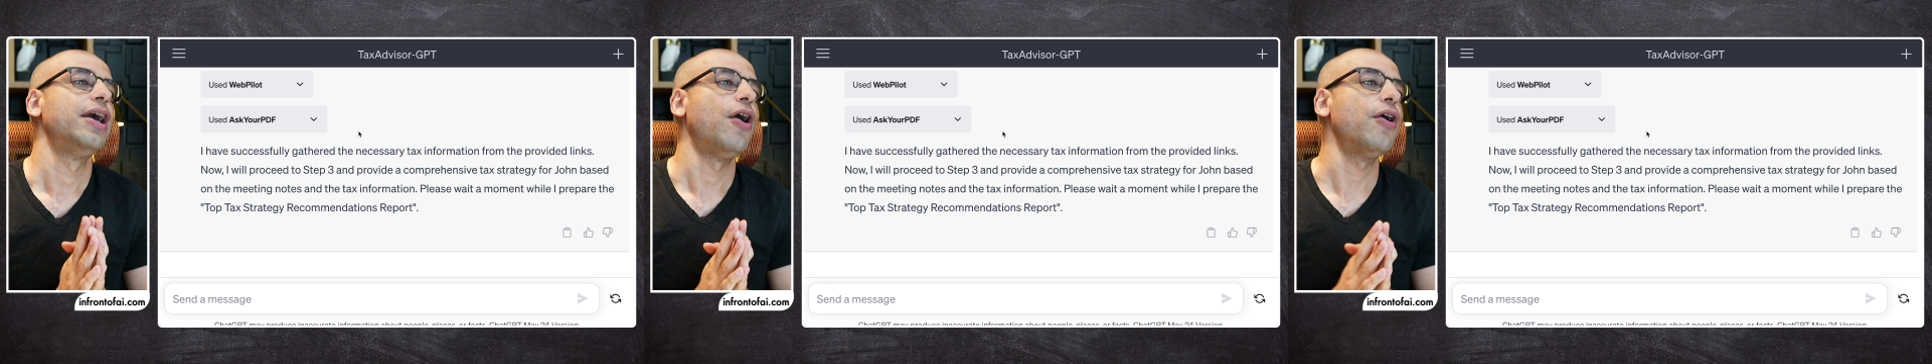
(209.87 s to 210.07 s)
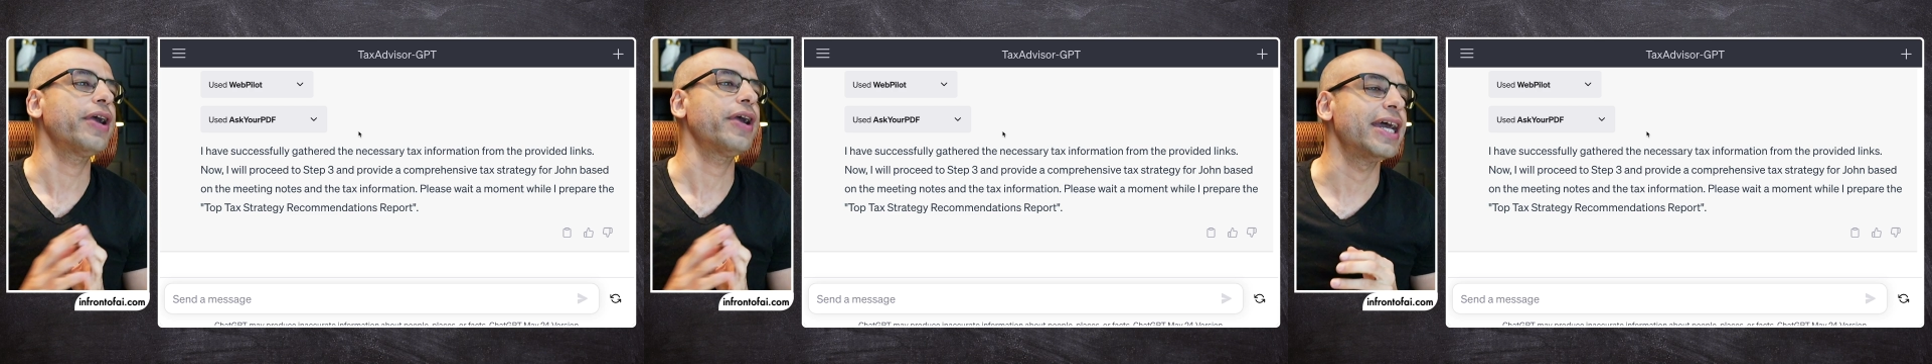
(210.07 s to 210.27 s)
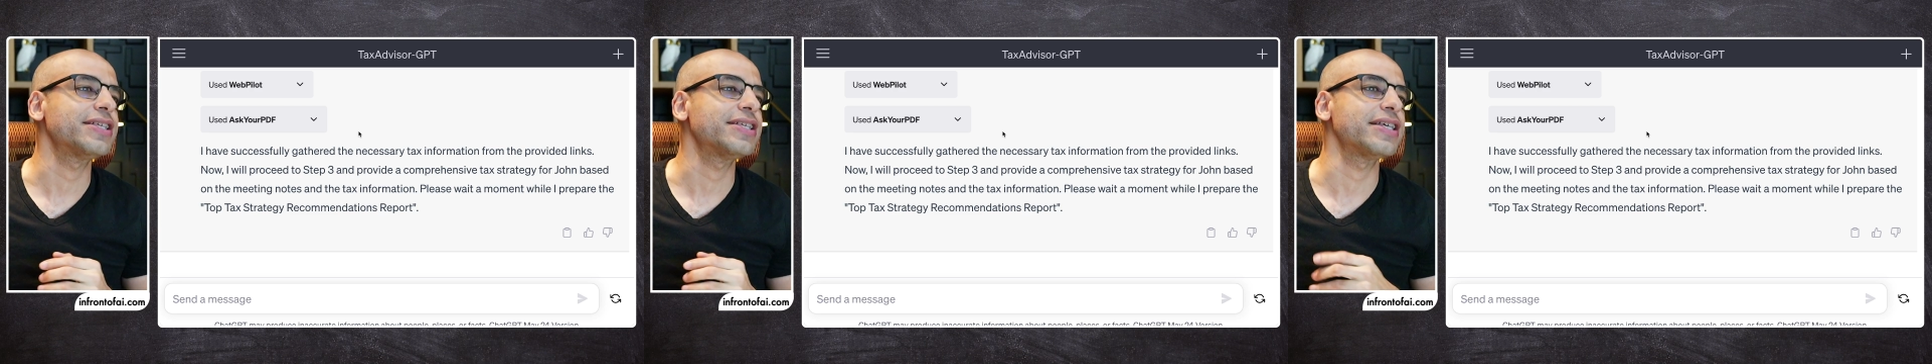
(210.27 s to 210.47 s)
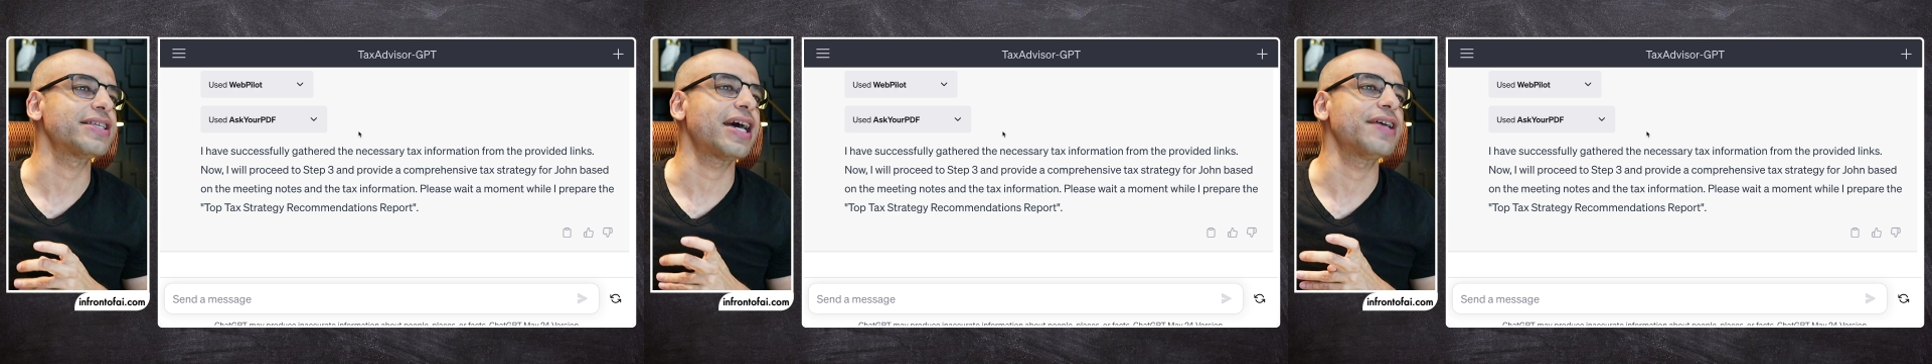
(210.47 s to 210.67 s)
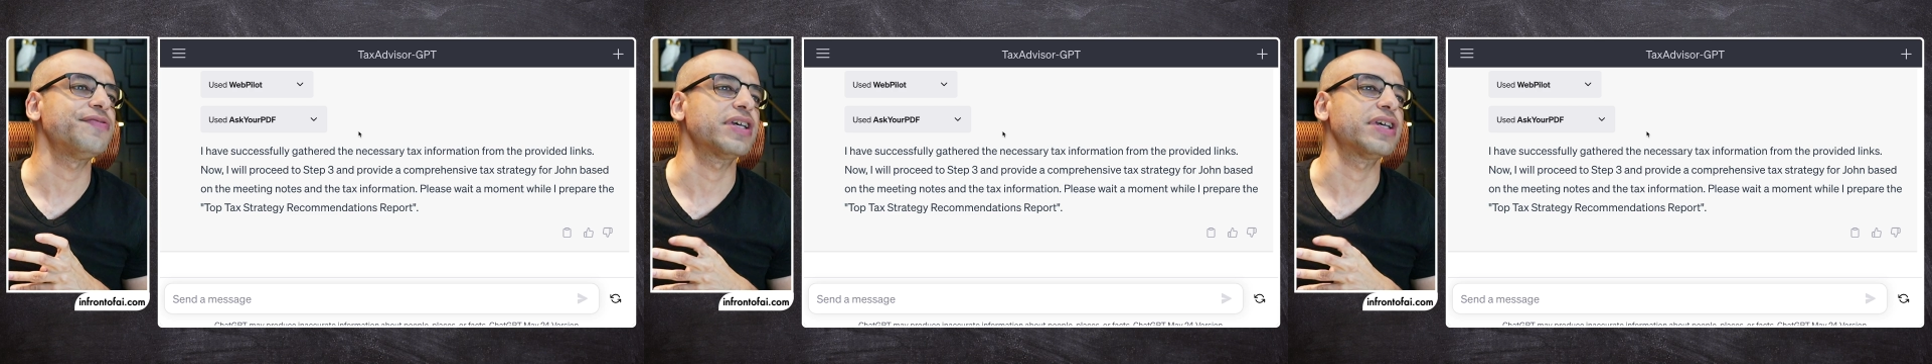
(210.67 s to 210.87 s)
Okay, it says
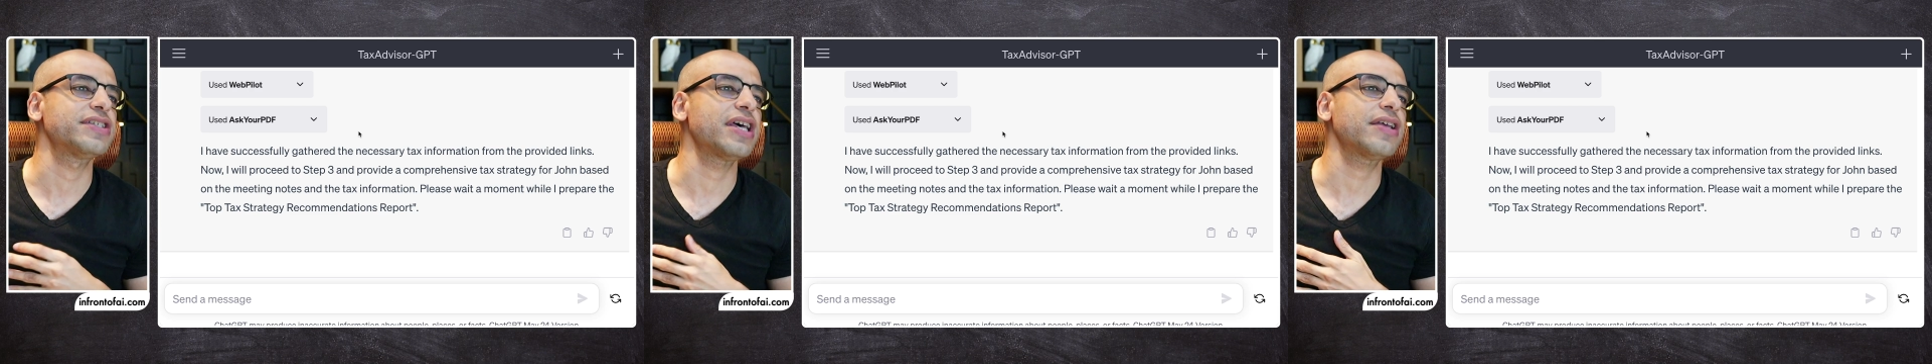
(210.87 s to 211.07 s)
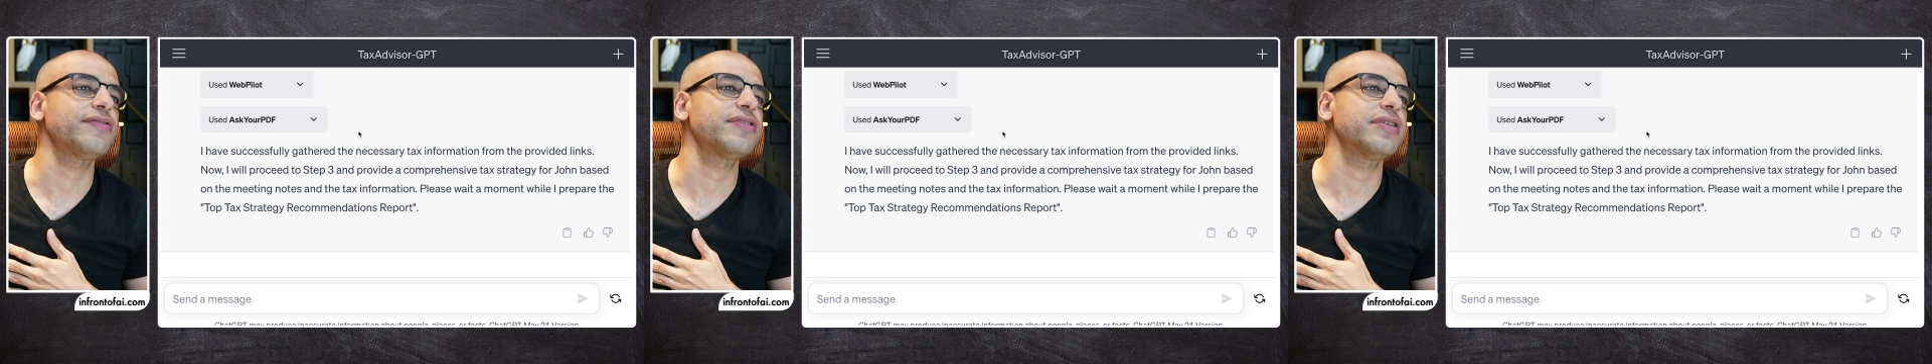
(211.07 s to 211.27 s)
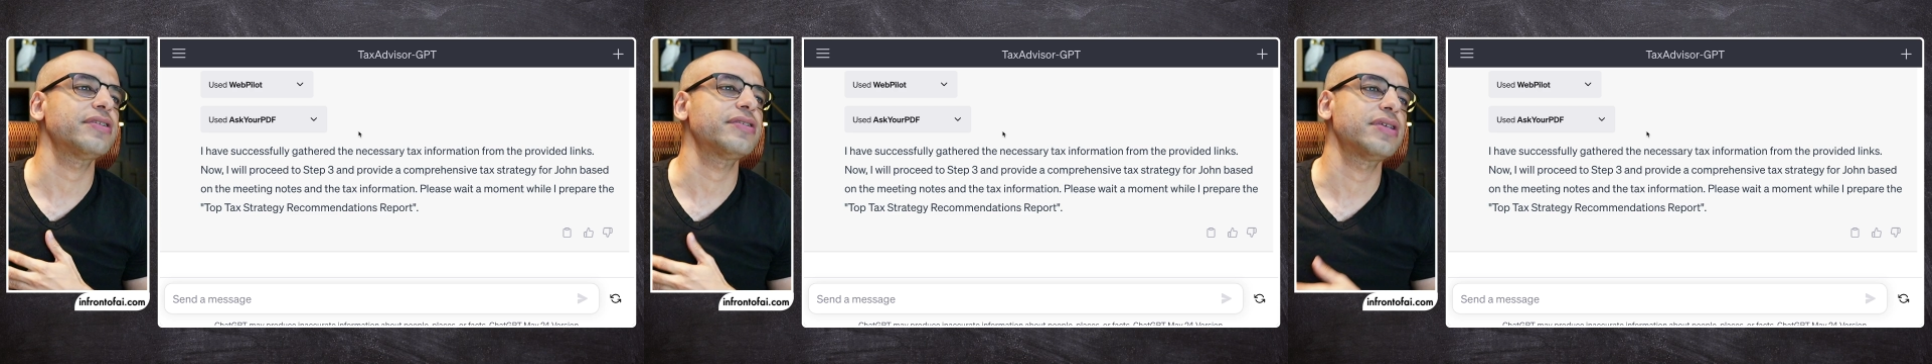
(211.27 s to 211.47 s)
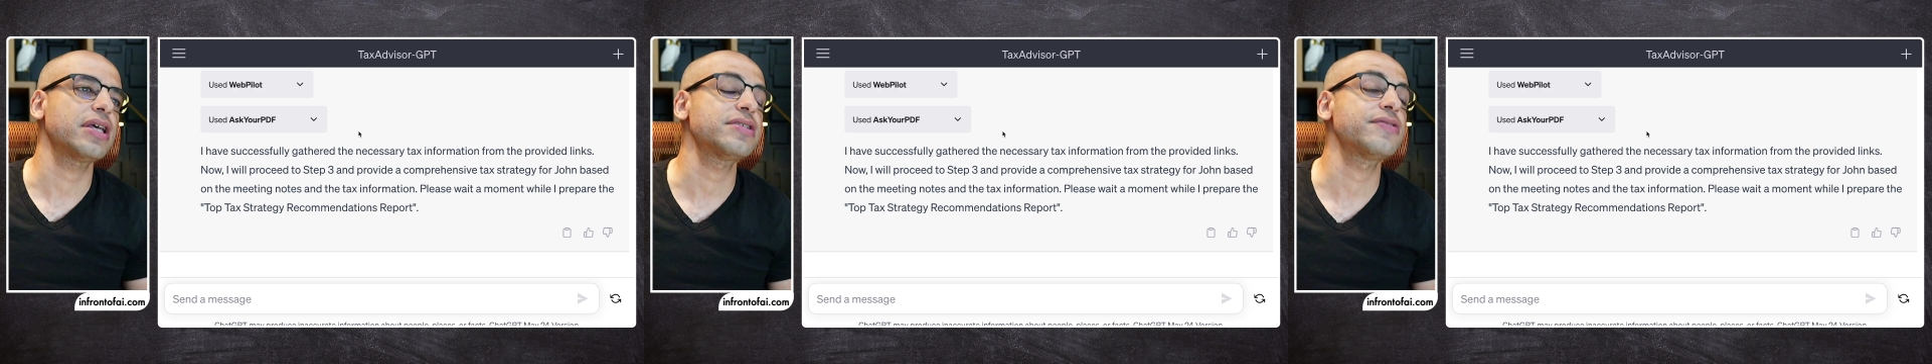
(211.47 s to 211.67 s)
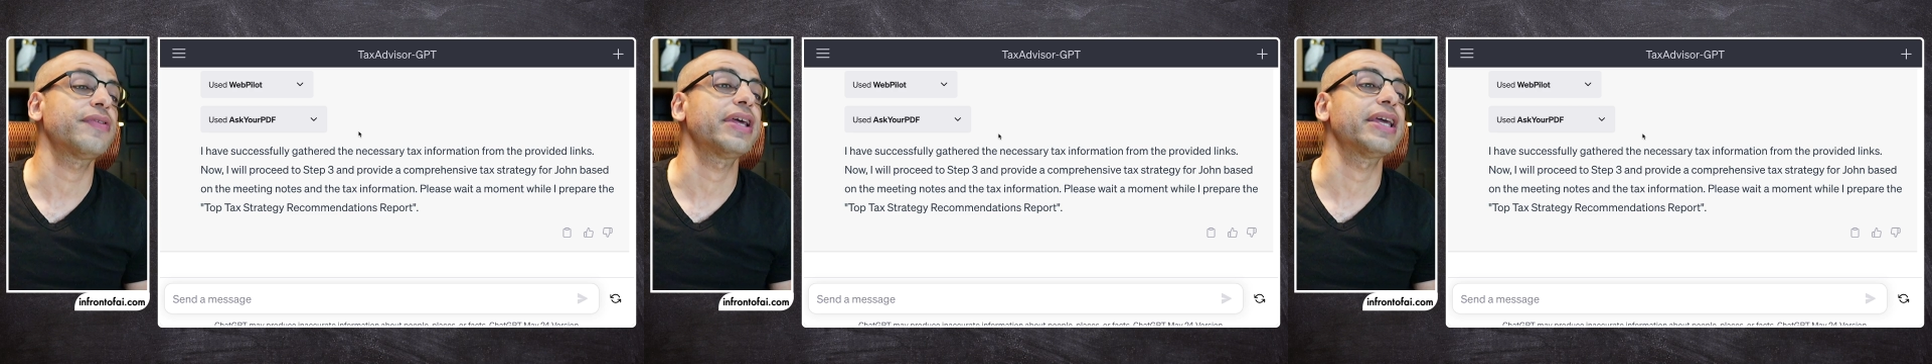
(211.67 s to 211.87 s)
I've
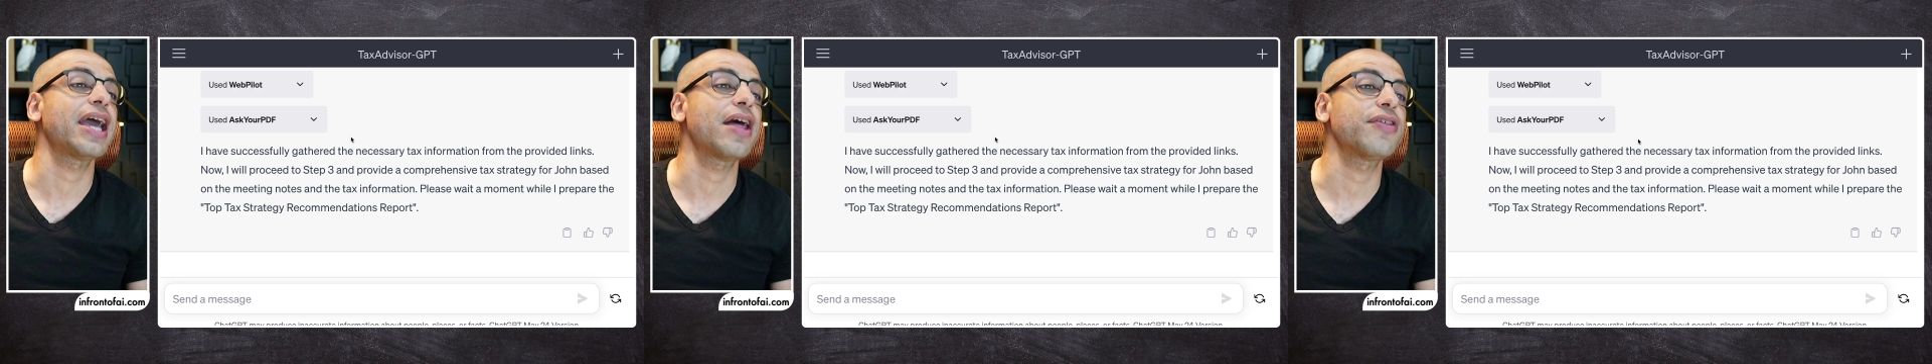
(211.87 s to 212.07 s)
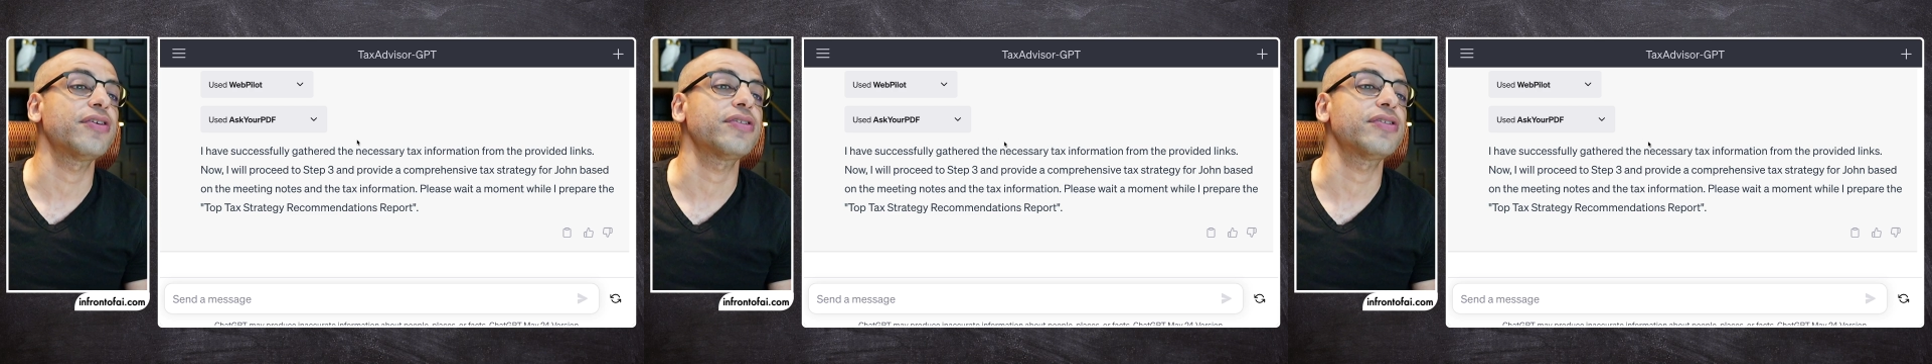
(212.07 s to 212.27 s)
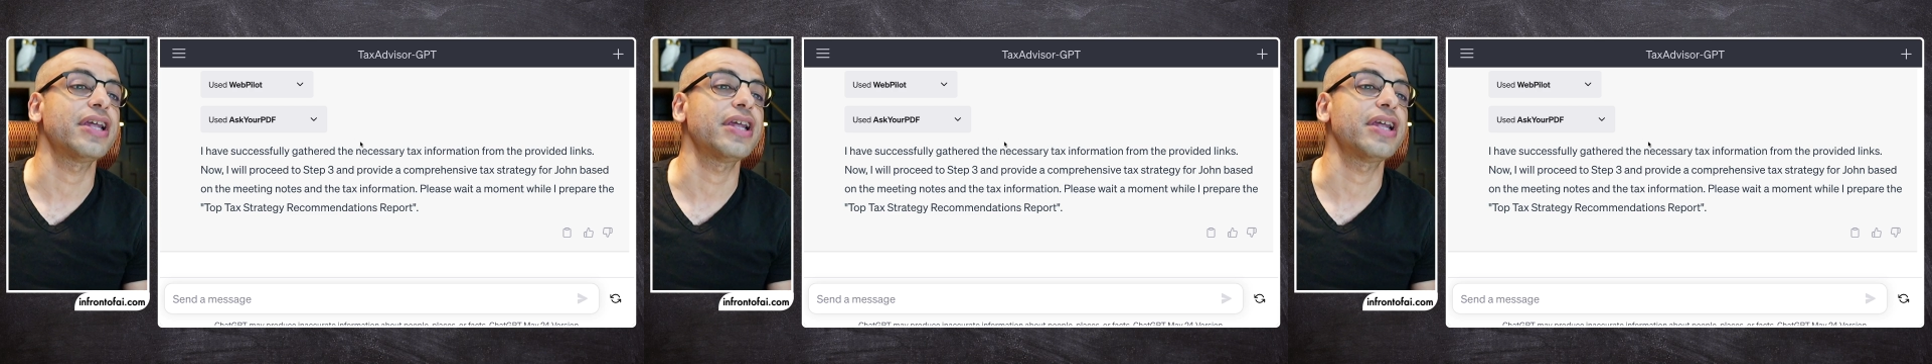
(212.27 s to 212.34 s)
successfully gathered